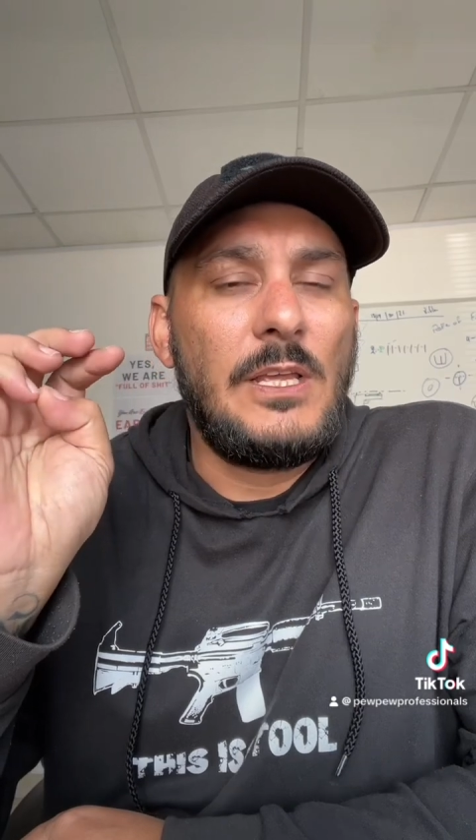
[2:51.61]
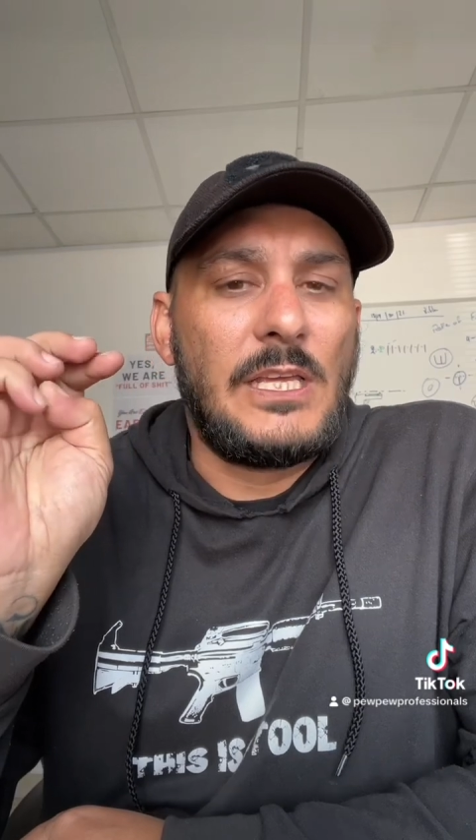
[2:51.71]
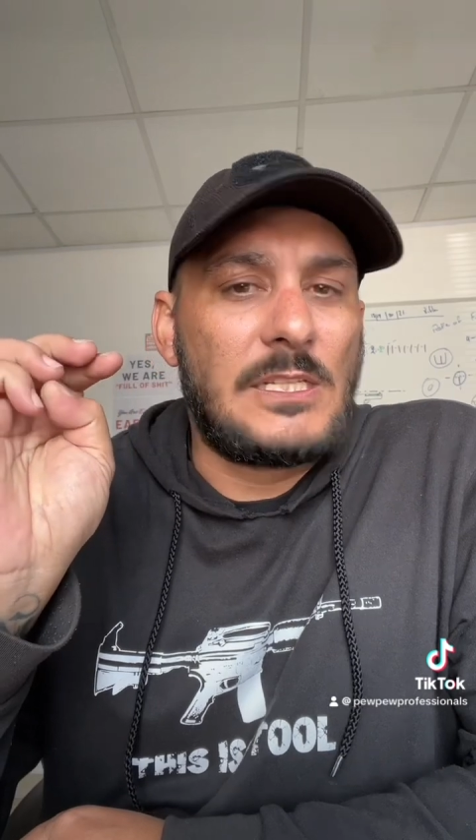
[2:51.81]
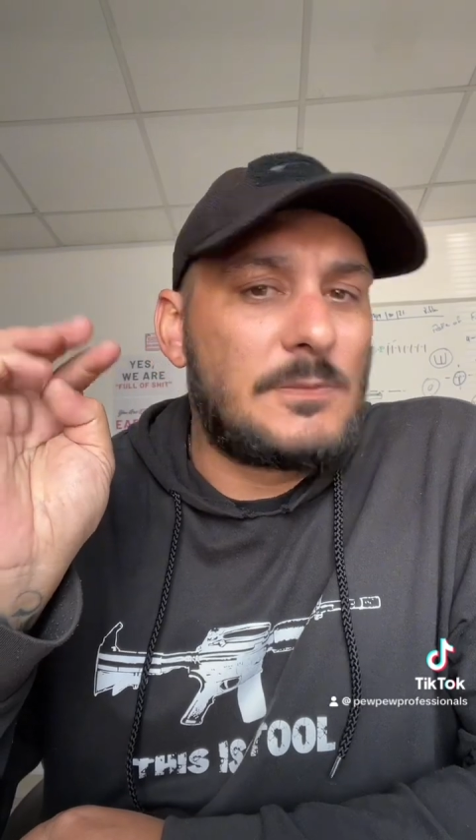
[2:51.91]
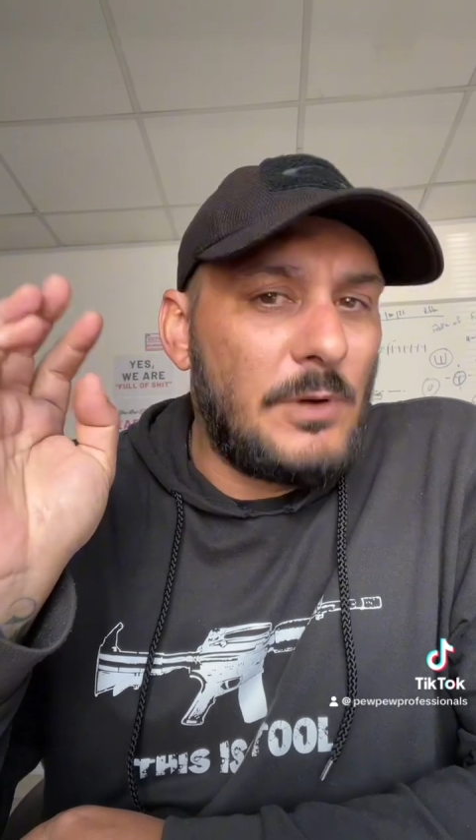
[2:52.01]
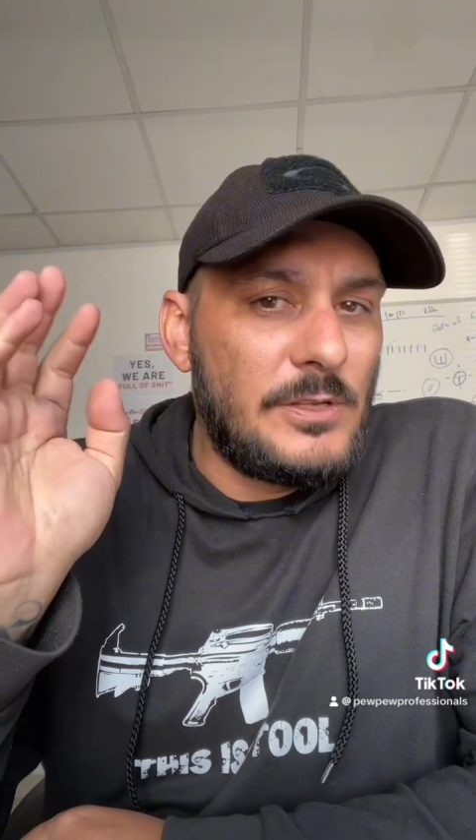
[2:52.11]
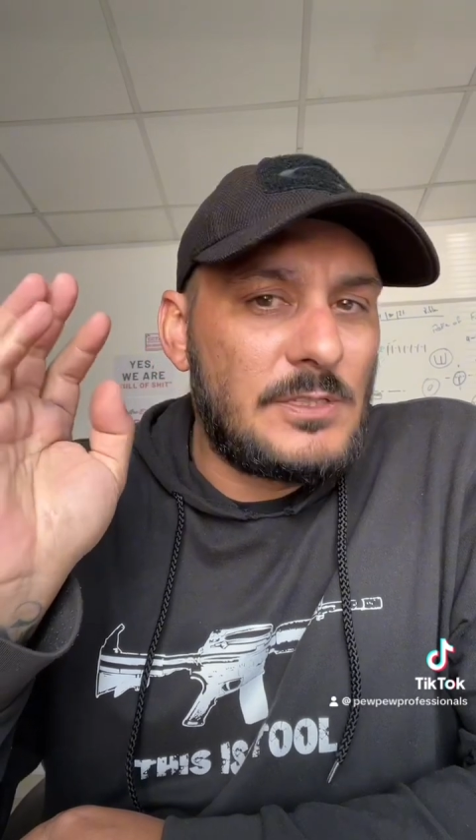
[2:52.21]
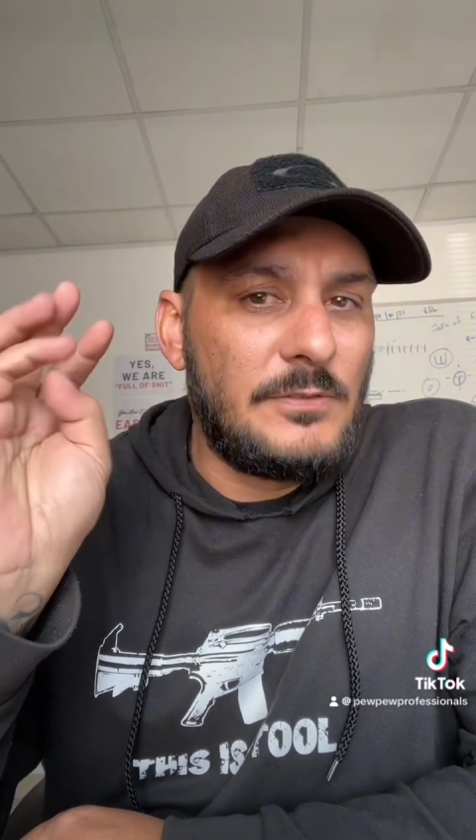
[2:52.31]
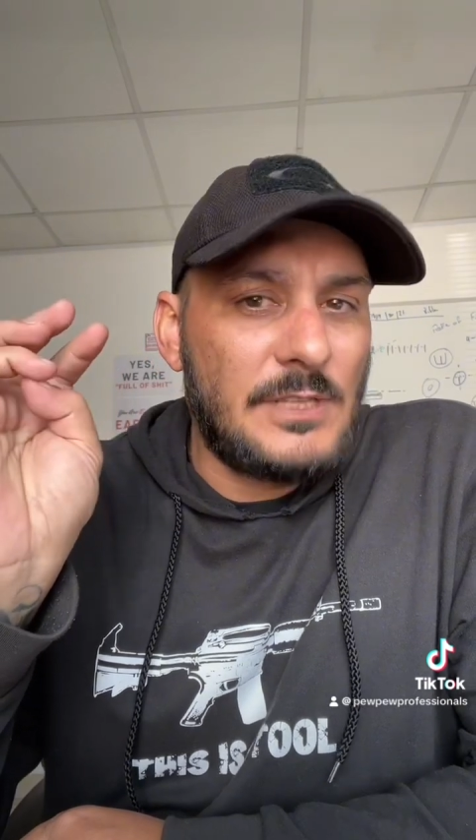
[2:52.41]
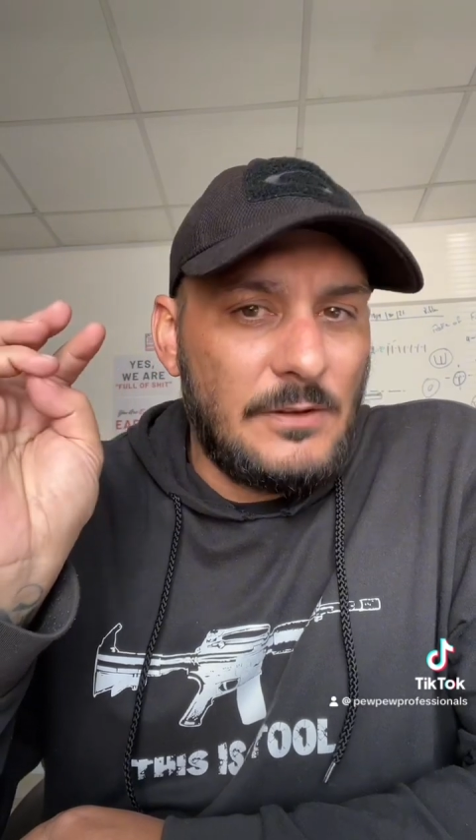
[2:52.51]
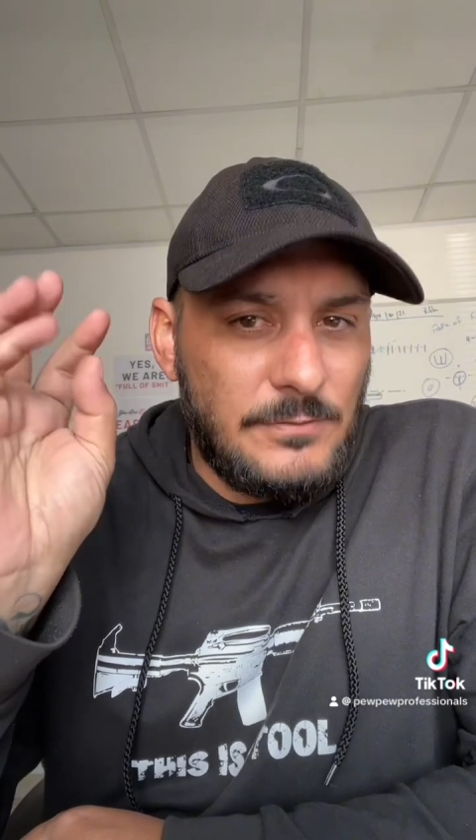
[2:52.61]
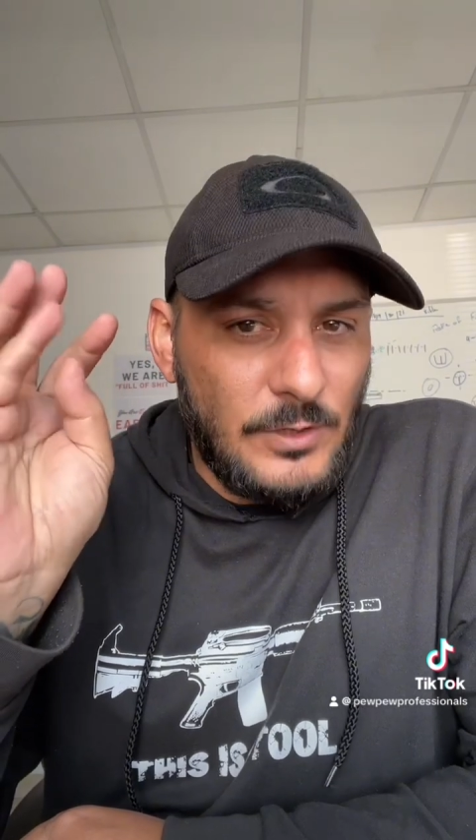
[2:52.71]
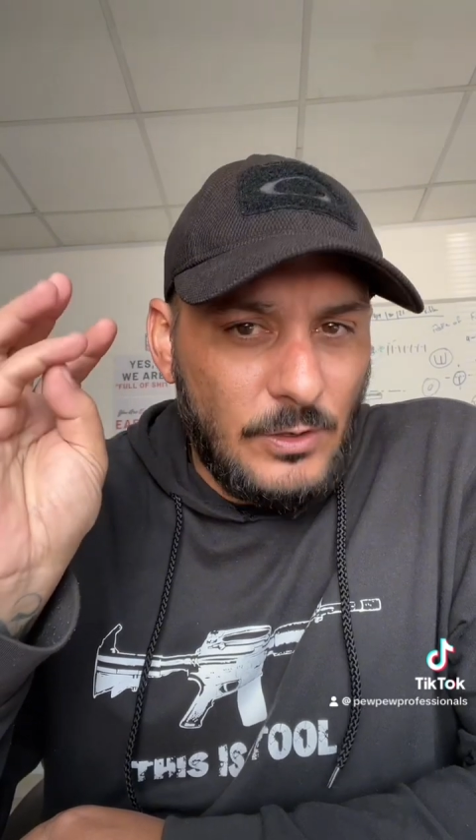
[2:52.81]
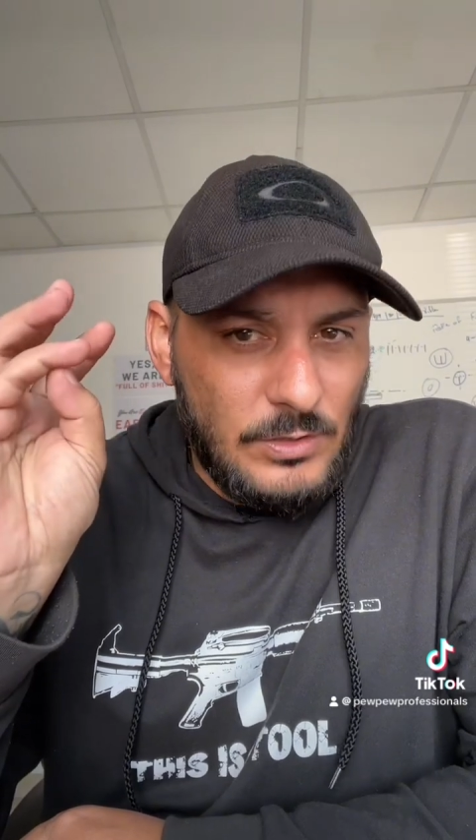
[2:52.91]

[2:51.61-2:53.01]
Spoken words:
explosives and fully